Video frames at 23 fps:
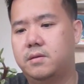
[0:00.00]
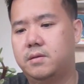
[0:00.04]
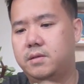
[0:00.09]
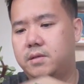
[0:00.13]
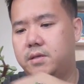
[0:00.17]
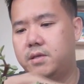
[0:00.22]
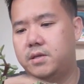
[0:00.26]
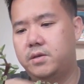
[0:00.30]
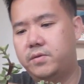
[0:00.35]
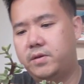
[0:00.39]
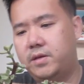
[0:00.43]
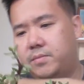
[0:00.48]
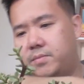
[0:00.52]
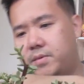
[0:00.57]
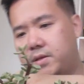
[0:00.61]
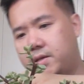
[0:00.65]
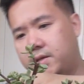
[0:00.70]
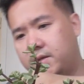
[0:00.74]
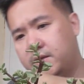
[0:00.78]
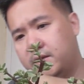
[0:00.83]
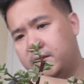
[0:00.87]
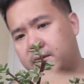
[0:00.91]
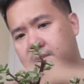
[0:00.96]
You know what I
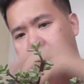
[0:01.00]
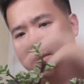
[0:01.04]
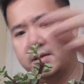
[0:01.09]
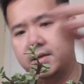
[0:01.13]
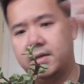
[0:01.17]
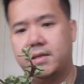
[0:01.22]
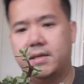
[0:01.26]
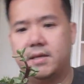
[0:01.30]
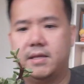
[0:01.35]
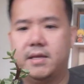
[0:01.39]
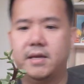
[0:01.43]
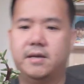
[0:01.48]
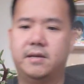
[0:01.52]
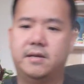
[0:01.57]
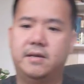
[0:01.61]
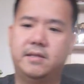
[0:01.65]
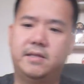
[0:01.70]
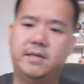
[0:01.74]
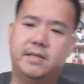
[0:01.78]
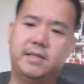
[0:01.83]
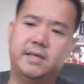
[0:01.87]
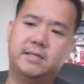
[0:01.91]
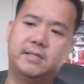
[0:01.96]
mean? I think
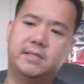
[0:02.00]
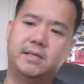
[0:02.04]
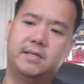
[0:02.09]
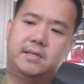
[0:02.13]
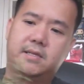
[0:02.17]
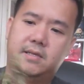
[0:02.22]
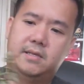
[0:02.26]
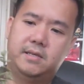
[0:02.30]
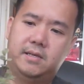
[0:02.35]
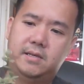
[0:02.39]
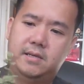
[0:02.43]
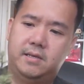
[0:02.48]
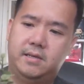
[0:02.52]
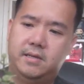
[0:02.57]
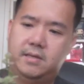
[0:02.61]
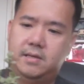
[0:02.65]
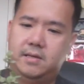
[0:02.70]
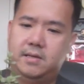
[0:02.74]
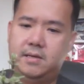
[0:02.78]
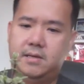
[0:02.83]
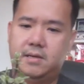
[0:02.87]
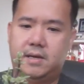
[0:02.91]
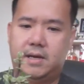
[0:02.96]
that's it.
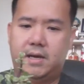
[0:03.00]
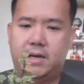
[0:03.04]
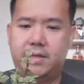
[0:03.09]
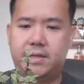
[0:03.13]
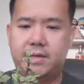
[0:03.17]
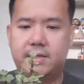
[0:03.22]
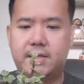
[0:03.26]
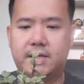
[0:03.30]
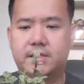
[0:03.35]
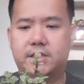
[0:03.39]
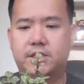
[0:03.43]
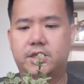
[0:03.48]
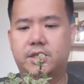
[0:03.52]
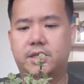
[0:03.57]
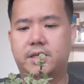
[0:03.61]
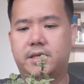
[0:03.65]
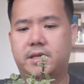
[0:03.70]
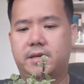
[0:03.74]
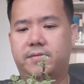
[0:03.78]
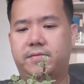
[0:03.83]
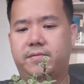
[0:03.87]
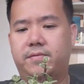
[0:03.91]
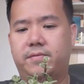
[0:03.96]
I think that's good
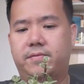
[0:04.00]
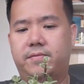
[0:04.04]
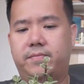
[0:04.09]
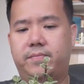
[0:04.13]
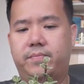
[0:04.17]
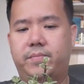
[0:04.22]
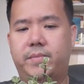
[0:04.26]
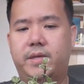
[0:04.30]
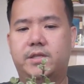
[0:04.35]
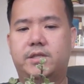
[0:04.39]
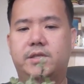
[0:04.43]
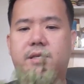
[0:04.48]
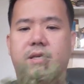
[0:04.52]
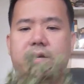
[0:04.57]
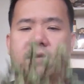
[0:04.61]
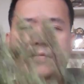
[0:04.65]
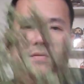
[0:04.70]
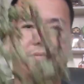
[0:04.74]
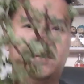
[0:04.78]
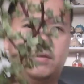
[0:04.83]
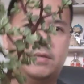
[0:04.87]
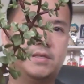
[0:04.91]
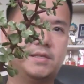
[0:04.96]
enough. That's good
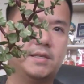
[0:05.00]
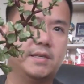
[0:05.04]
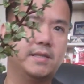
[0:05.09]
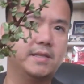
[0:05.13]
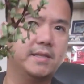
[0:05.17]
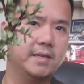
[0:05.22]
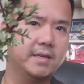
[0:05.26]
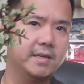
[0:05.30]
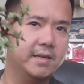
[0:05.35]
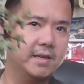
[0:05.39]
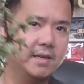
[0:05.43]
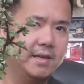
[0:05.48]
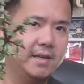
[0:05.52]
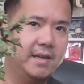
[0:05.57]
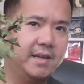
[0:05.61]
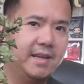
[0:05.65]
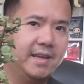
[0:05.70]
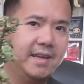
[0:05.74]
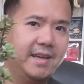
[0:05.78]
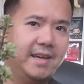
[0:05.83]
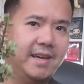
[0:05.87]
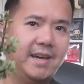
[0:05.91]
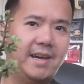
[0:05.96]
enough. That's the same thing.
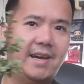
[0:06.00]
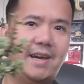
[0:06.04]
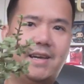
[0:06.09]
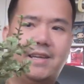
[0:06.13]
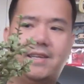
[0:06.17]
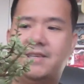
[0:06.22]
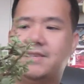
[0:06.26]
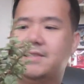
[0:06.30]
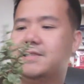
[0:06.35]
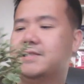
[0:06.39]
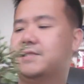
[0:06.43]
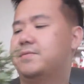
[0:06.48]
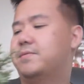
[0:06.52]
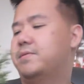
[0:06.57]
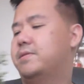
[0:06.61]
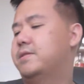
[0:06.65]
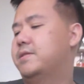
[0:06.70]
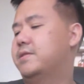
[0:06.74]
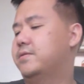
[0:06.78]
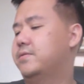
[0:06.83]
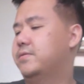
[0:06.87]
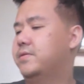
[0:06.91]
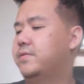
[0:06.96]
I like this one
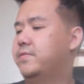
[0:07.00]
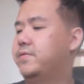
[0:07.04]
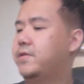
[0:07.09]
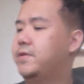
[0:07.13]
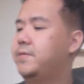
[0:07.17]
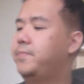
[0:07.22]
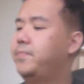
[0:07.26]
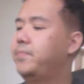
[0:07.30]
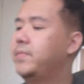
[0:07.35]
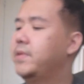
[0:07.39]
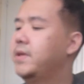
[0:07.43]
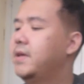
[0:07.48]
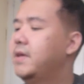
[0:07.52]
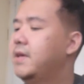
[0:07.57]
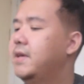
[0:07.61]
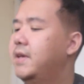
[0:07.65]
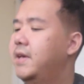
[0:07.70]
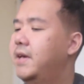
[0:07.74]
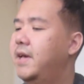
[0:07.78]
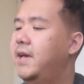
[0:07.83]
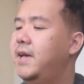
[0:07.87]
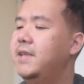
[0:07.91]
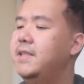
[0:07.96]
so far.
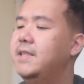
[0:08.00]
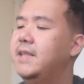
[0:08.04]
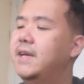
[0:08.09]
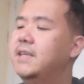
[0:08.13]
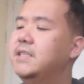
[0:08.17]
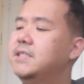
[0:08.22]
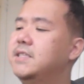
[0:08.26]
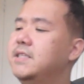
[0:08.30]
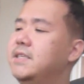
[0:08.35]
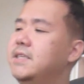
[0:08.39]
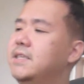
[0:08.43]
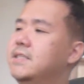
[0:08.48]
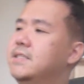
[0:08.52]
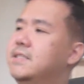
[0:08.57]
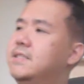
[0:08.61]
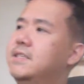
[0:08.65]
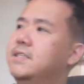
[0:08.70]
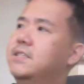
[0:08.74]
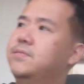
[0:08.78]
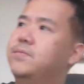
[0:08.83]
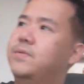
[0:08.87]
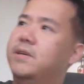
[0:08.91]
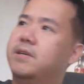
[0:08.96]
And lastly is
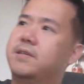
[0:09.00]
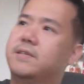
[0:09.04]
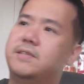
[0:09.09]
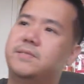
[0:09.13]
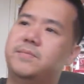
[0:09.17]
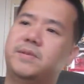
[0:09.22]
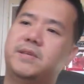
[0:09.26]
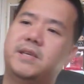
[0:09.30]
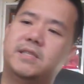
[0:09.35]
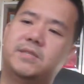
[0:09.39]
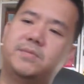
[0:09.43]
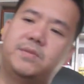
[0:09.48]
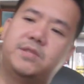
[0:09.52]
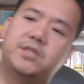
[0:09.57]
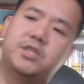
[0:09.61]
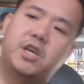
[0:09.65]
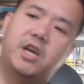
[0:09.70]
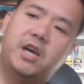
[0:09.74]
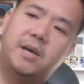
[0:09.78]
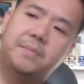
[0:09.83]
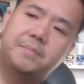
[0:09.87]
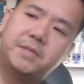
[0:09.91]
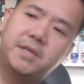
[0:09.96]
this one, because we
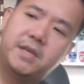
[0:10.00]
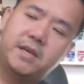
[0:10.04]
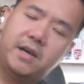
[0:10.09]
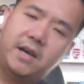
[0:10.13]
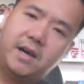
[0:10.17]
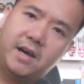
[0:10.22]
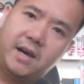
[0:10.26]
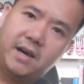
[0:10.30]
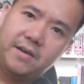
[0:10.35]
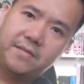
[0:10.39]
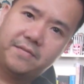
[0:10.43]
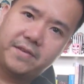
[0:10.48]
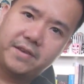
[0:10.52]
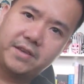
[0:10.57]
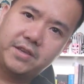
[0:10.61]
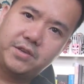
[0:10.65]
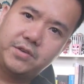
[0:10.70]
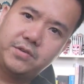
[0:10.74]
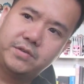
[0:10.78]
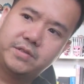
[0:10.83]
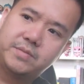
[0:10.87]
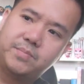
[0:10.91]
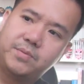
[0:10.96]
chopped off a
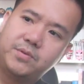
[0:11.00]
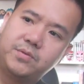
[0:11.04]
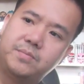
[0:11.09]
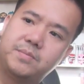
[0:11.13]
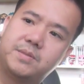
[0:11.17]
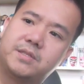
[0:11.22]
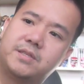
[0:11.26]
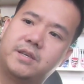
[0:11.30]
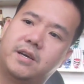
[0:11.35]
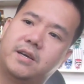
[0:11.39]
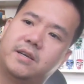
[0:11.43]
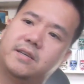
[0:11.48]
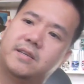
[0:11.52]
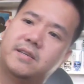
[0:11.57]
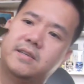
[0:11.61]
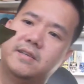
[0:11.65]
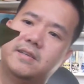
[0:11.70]
huge bloom stalk.